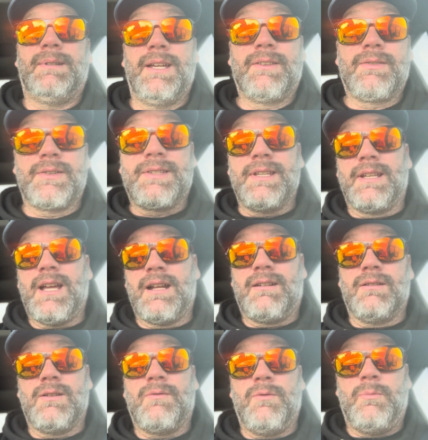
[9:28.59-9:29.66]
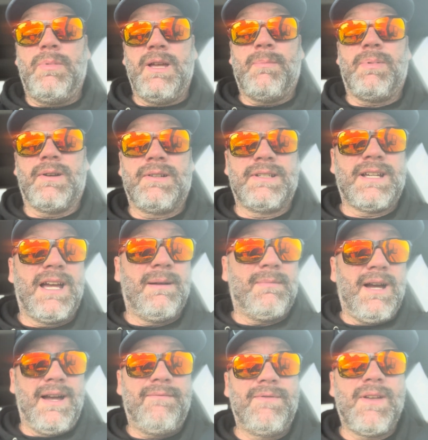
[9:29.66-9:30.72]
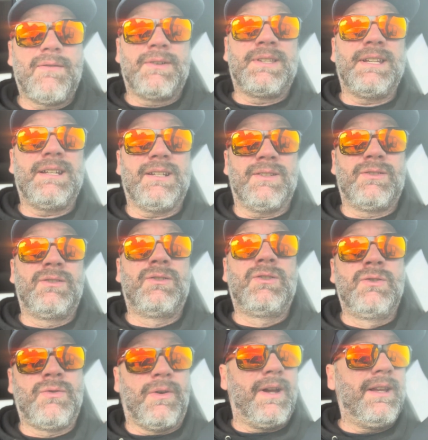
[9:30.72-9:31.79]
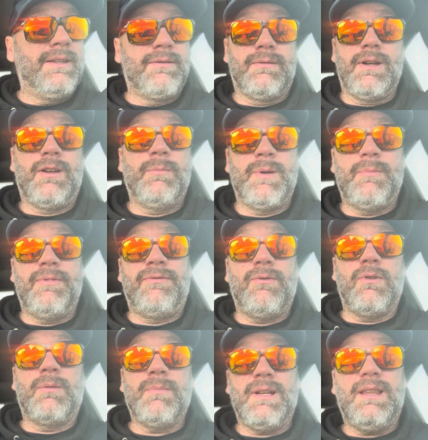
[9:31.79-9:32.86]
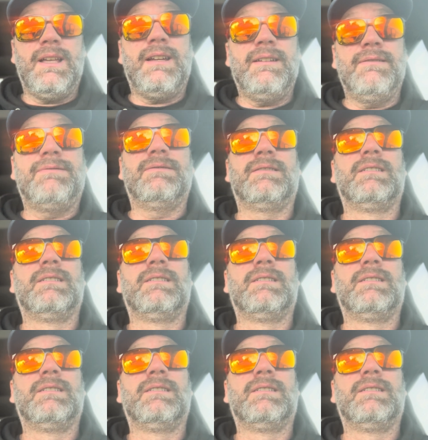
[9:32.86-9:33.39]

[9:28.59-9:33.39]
Interesting. I don't know if we'll be up here in time. I've never seen a train derailment before in my life,